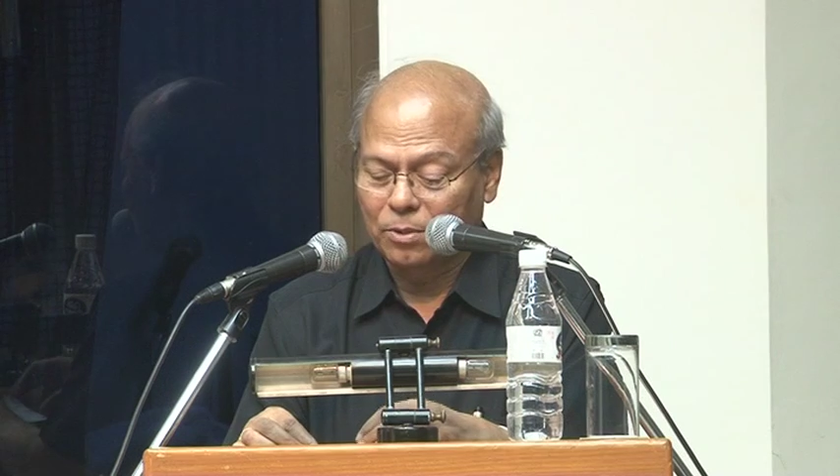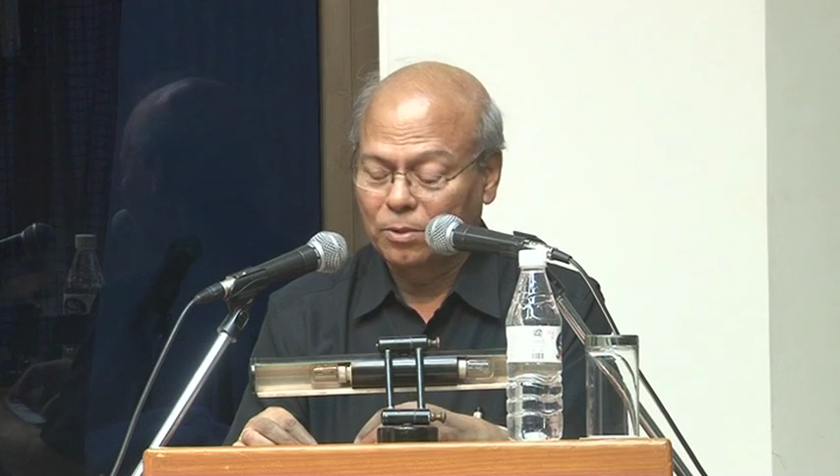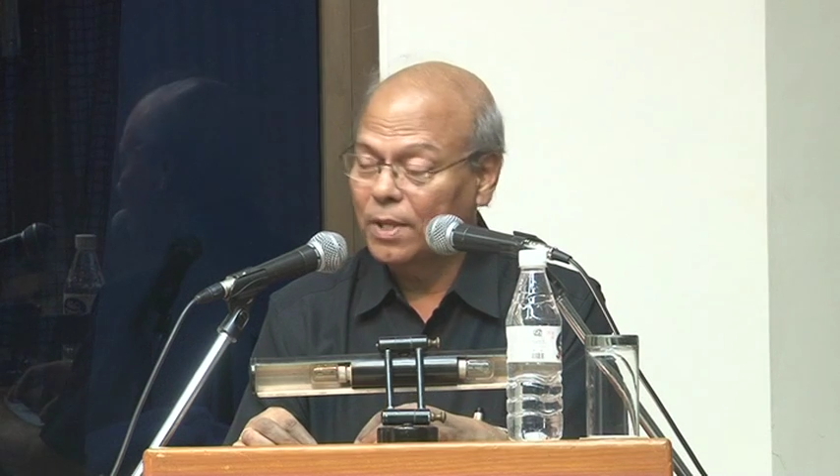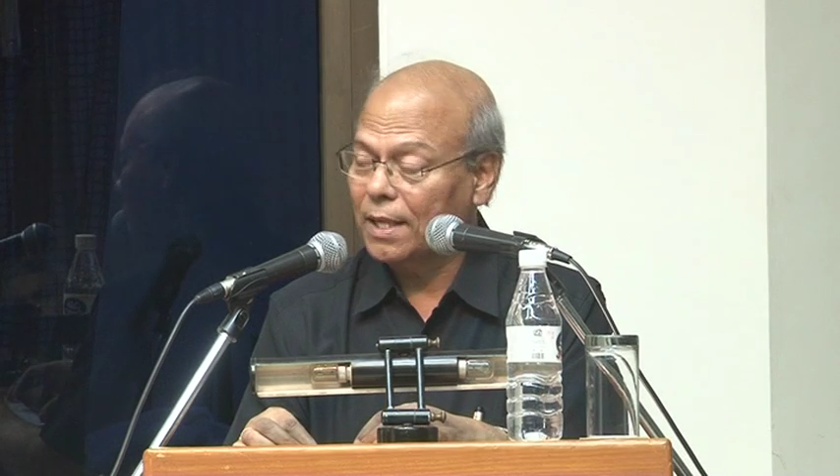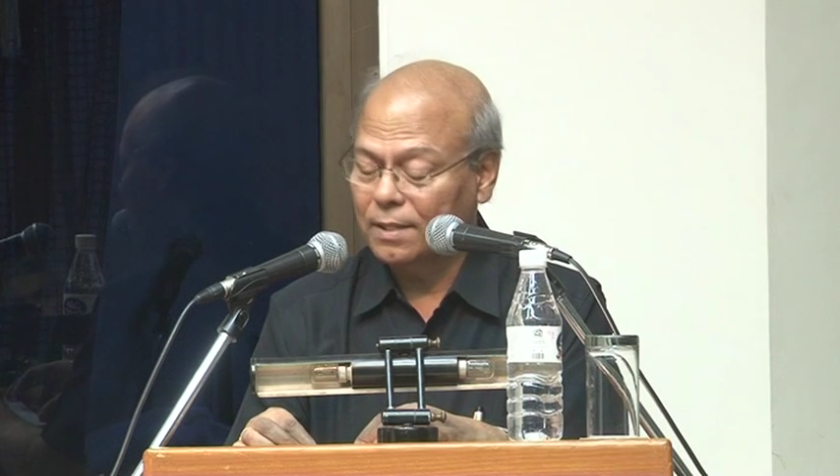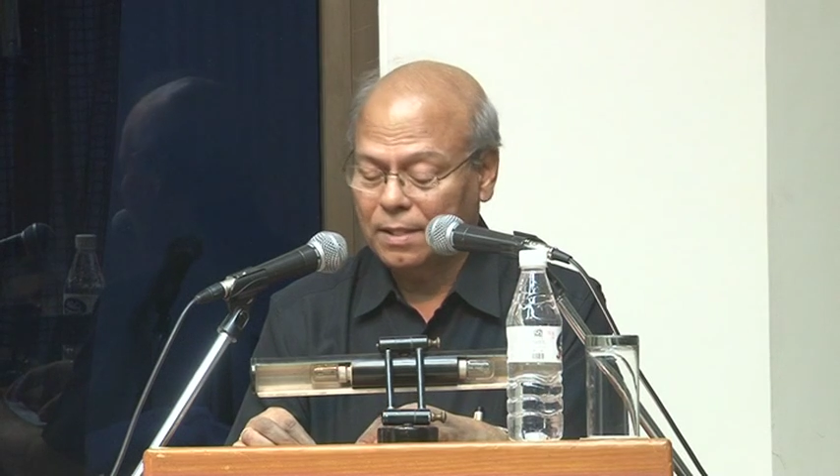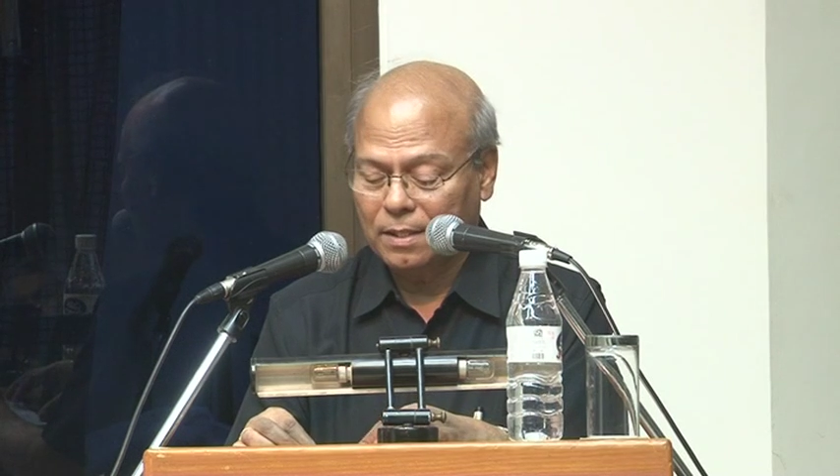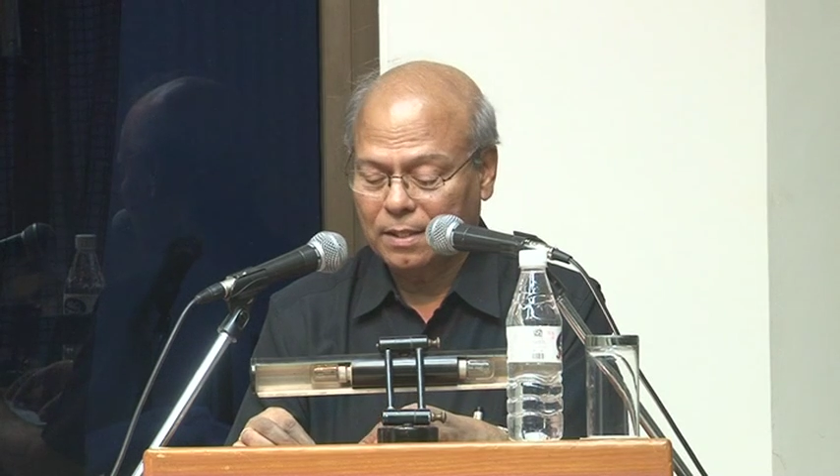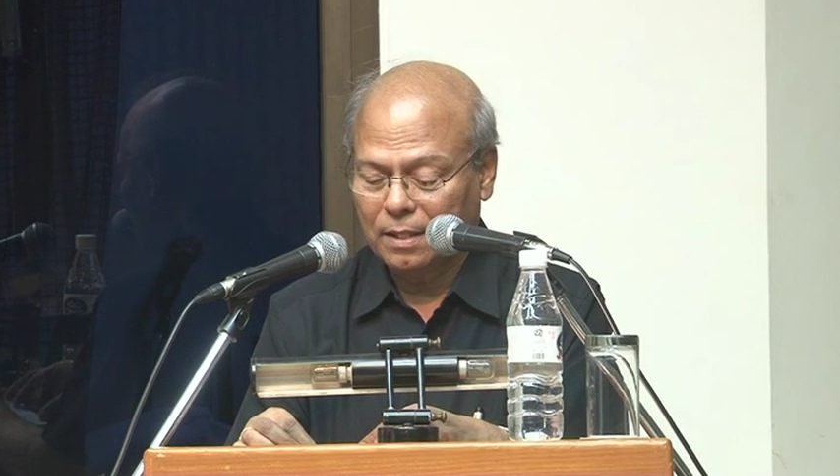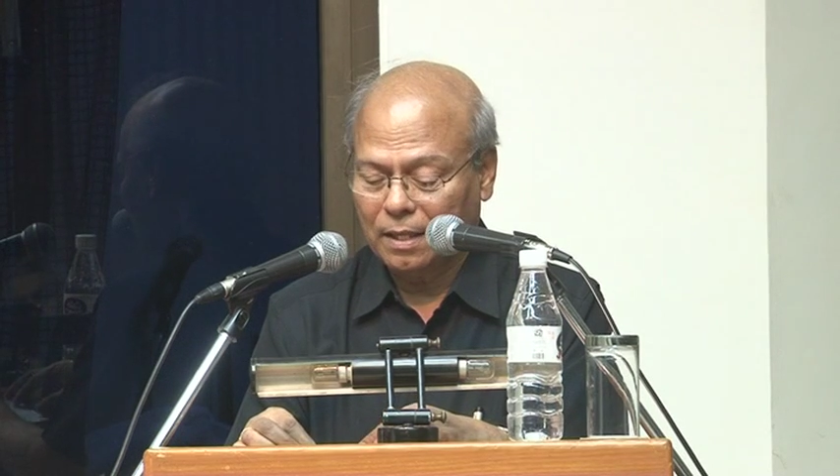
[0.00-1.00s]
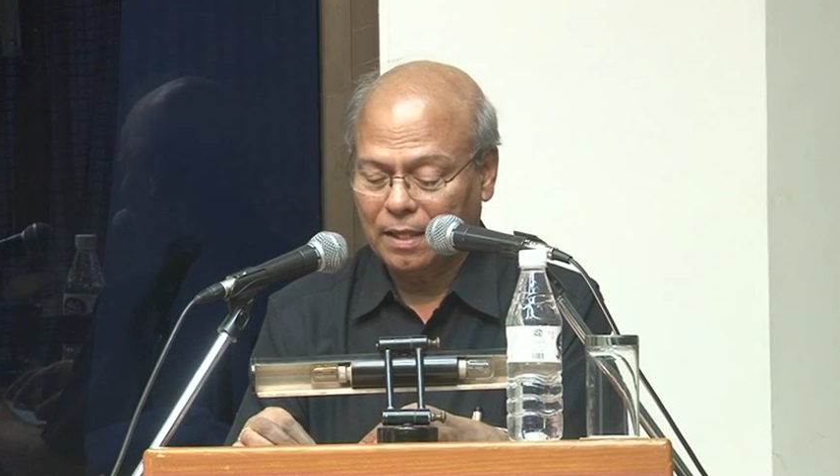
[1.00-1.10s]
do exist,